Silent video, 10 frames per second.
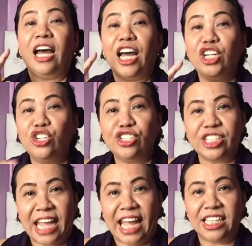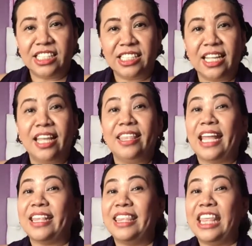understands that
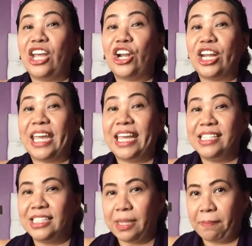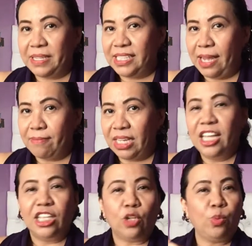there is a pandemic,
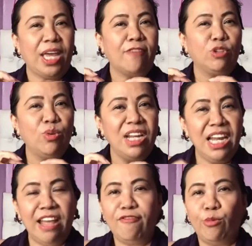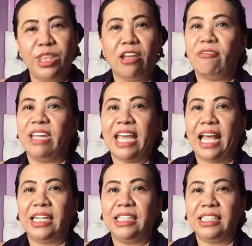that we have to live with the
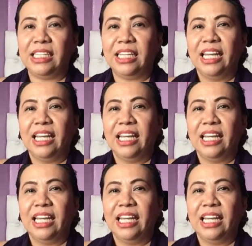reality